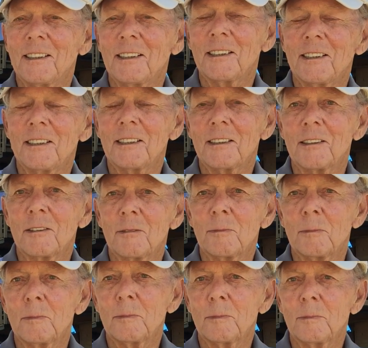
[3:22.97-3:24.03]

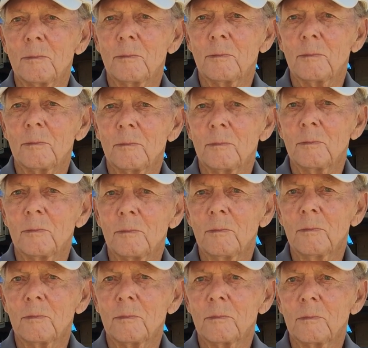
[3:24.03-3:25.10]

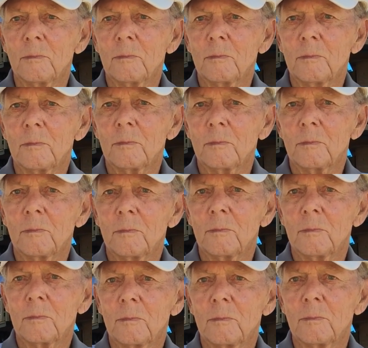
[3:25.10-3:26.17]

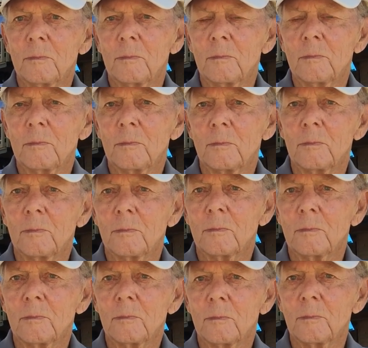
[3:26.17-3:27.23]

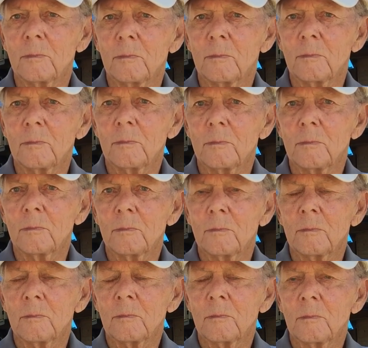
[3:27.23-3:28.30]

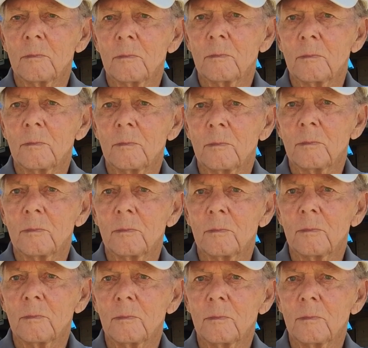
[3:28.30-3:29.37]

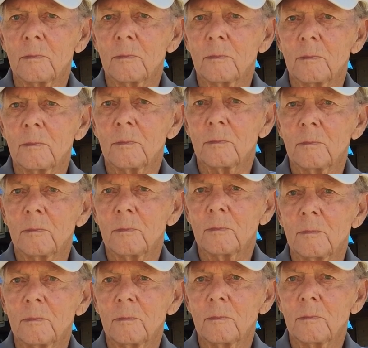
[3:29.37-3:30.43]

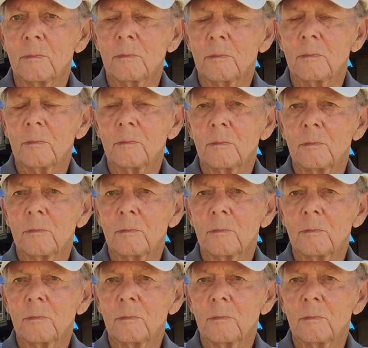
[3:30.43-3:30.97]
No words are spoken by the person on screen.